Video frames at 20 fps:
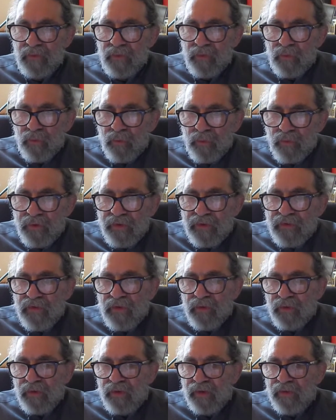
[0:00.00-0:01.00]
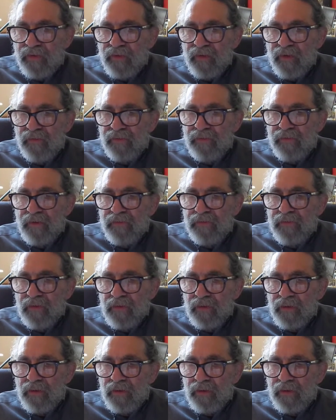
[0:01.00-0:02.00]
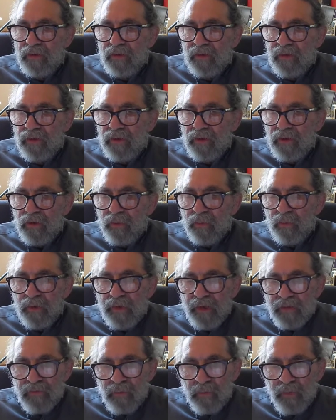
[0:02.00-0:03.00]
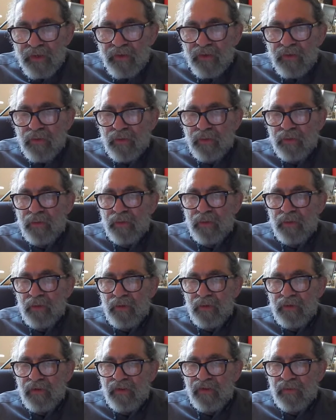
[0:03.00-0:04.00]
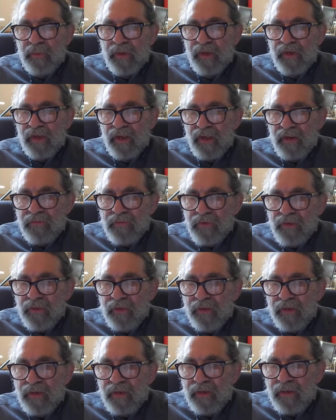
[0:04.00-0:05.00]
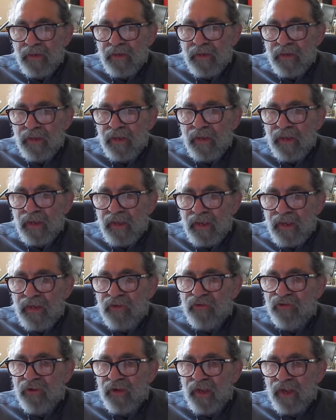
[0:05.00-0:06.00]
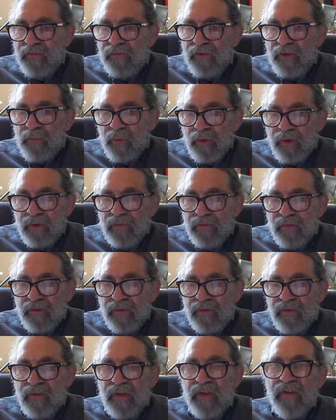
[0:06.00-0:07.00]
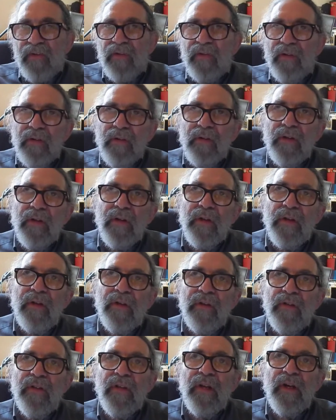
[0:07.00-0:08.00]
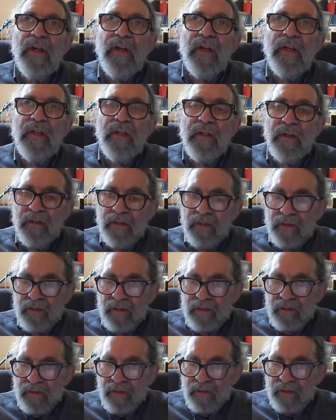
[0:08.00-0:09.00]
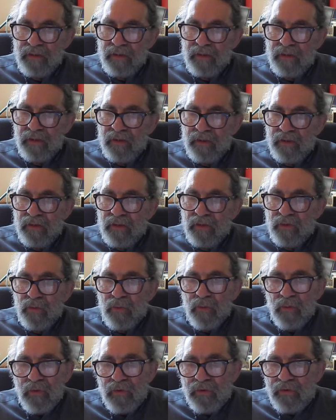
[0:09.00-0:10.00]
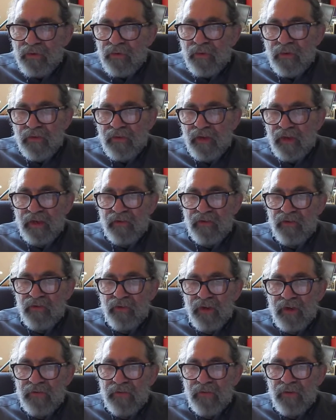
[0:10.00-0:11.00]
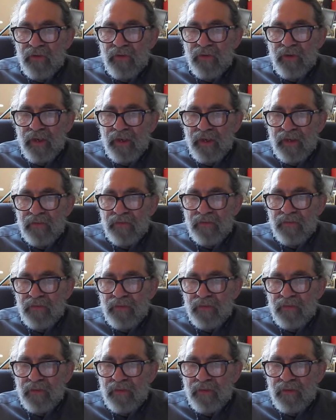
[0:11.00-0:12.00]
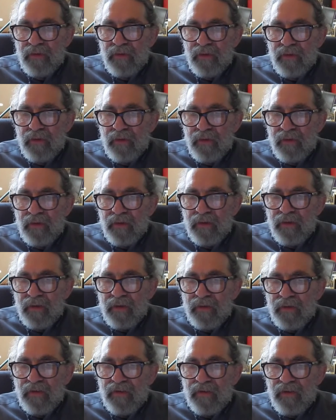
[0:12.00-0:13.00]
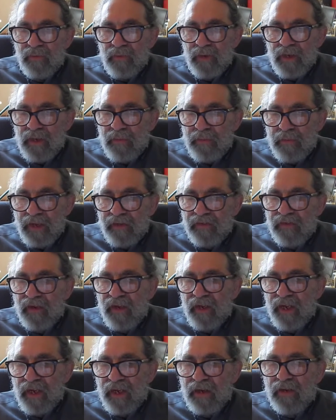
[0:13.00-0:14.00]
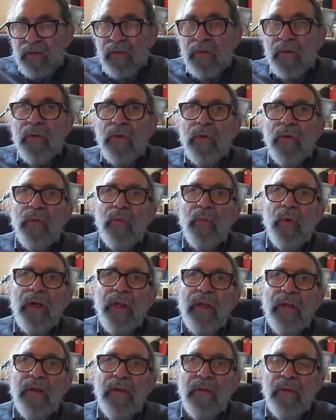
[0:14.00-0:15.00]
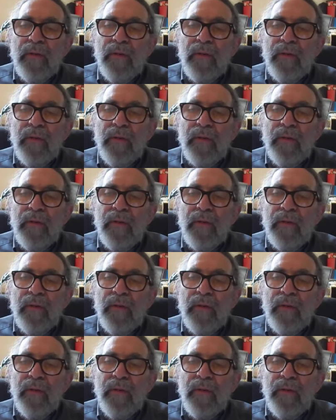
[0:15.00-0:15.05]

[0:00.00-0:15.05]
all this noise and kerfuffle, whatever we do, despite everything, each and every one of us is still going to die. All you do is head straight for the grave. Does it really matter how or when?